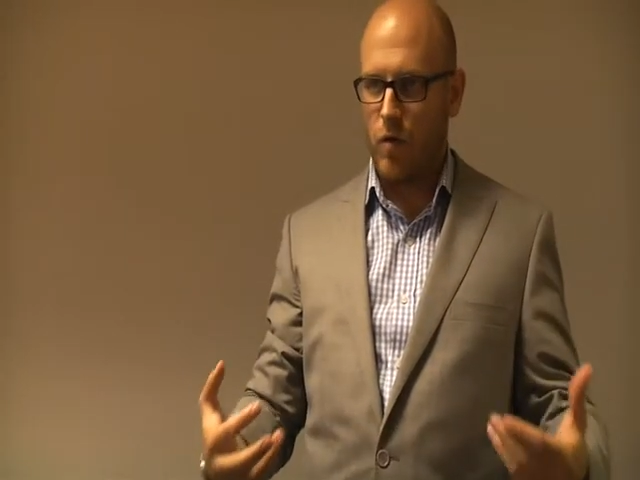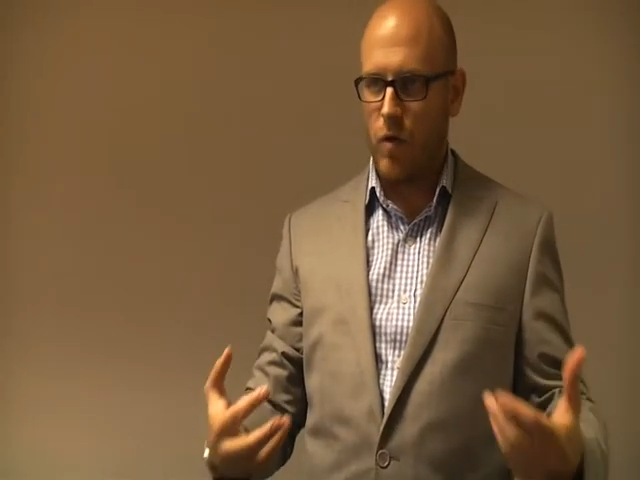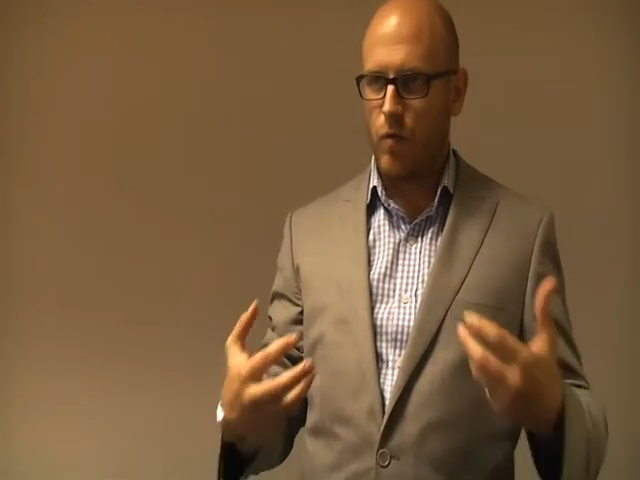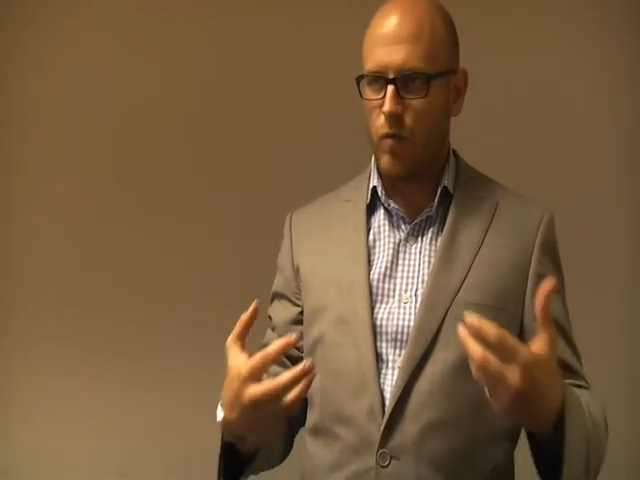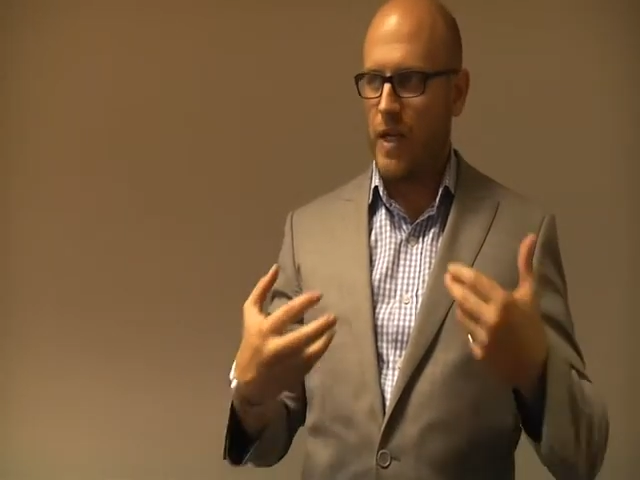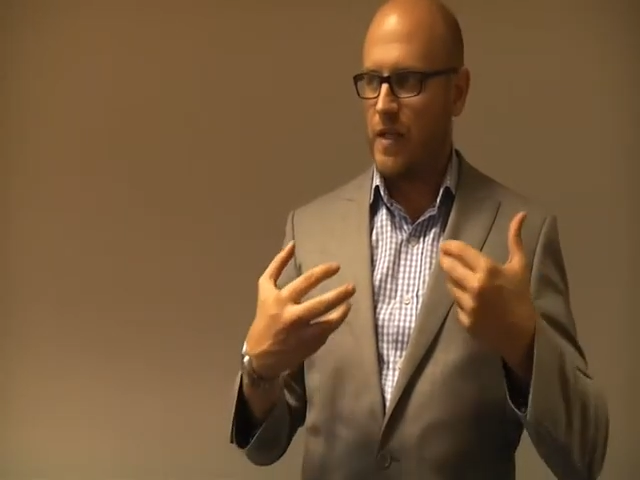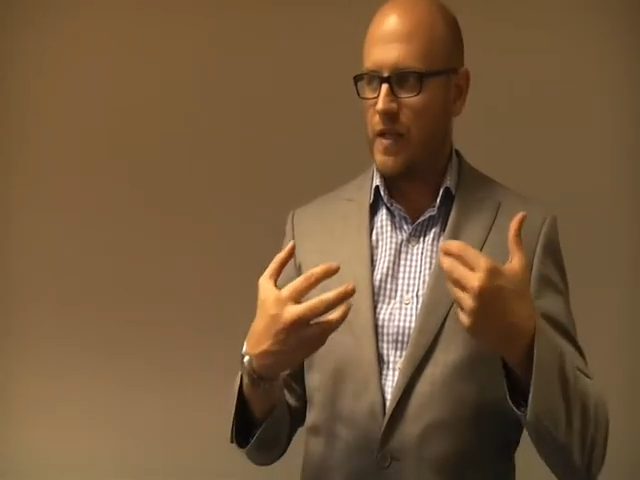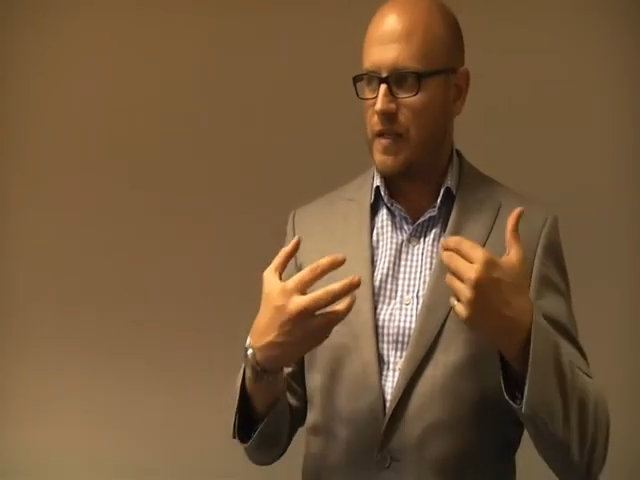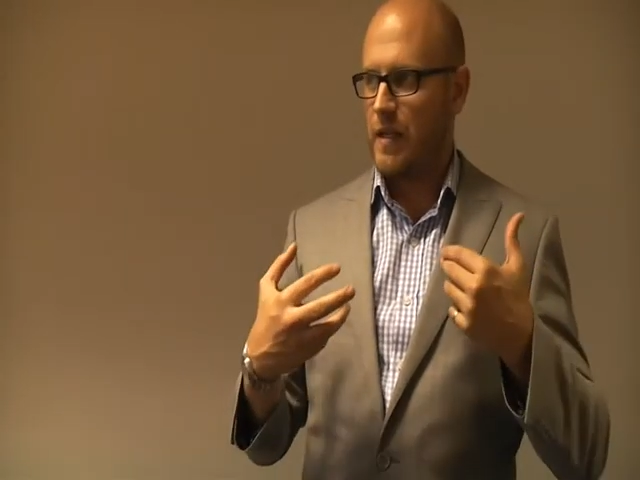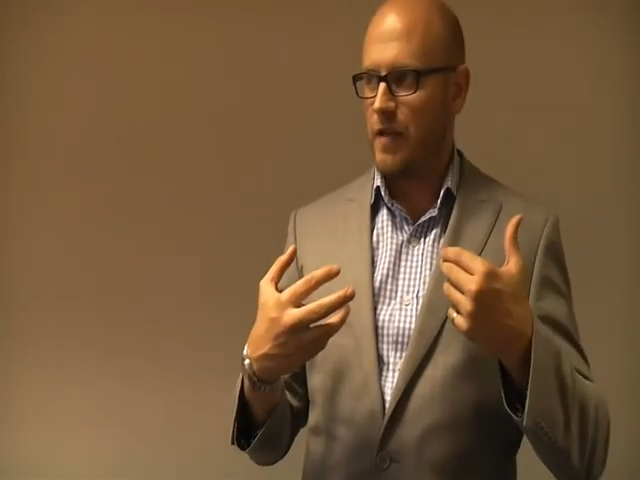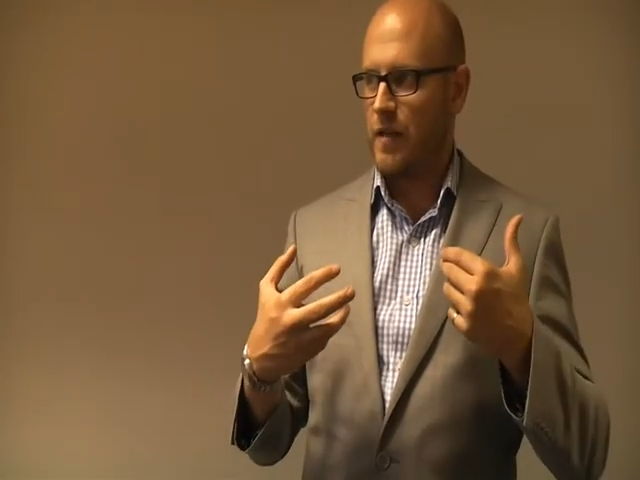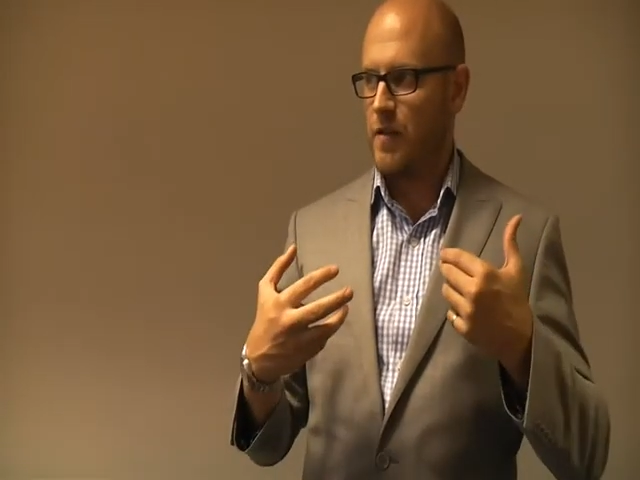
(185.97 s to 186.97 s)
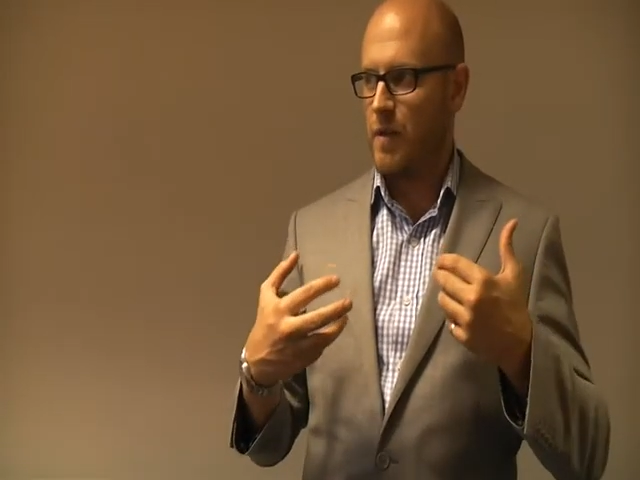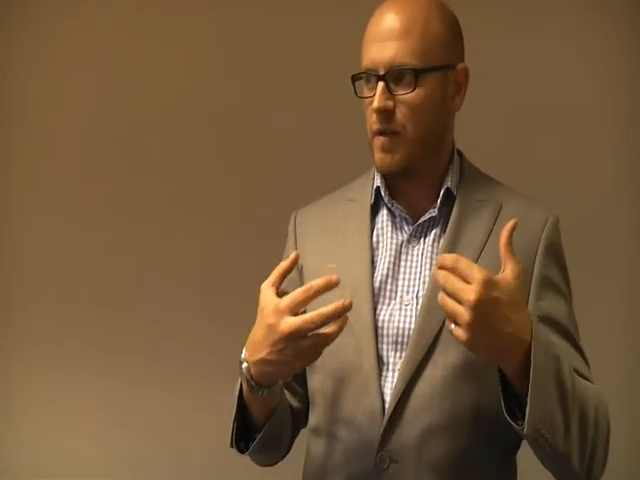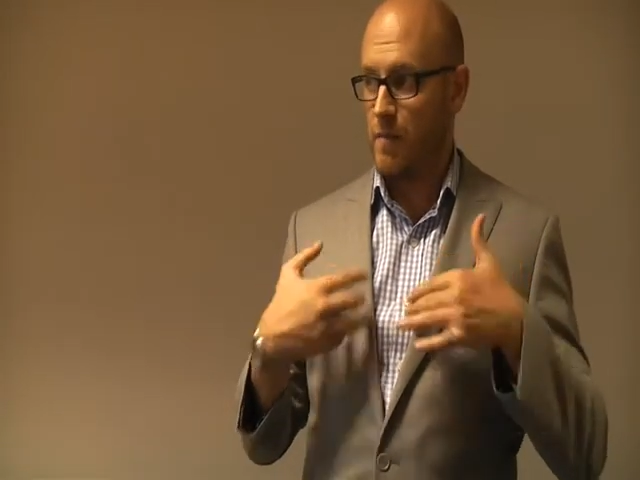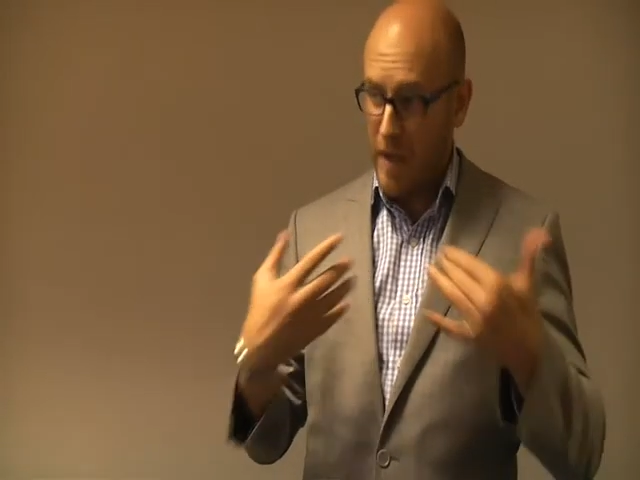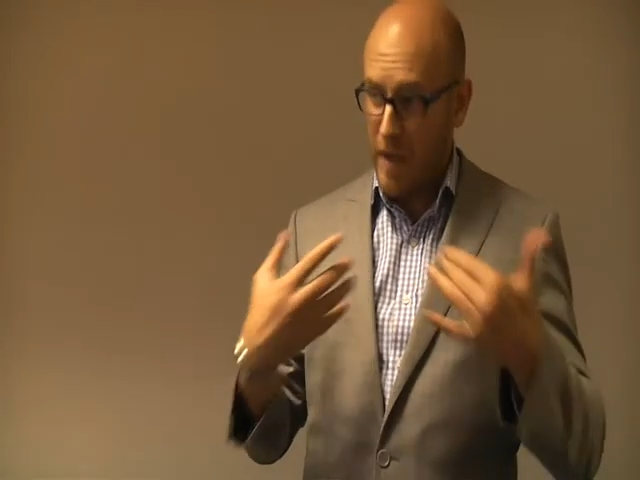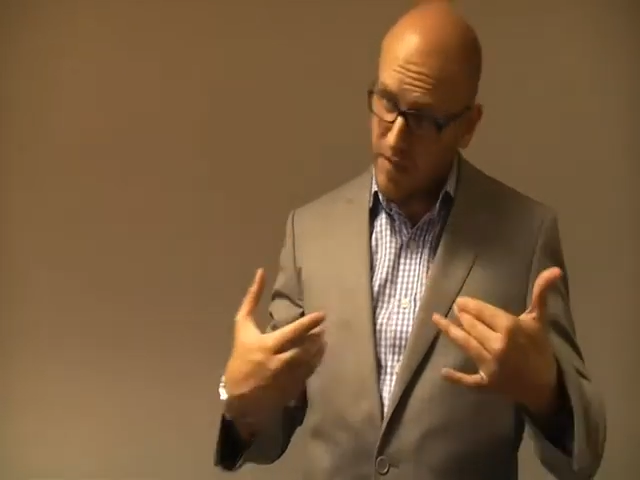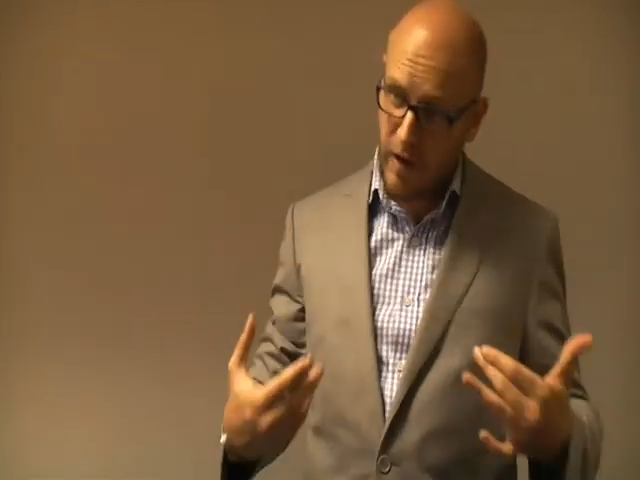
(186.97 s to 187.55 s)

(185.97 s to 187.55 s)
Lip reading: what we consider to be best